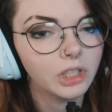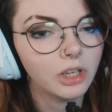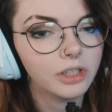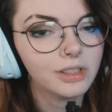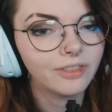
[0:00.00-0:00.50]

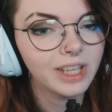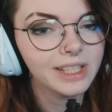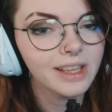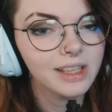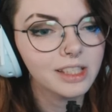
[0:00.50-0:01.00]
God, his
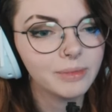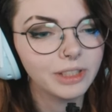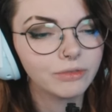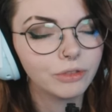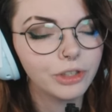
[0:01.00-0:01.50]
face has come in
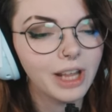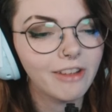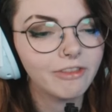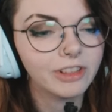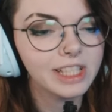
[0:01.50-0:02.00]
and ruined
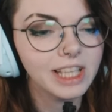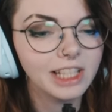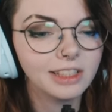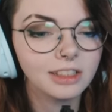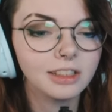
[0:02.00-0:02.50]
every
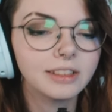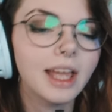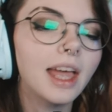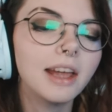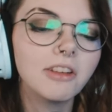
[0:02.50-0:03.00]
single
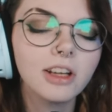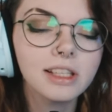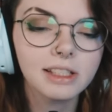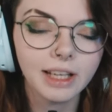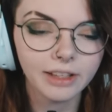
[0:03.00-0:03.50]
day,
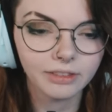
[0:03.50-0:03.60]
doesn't it?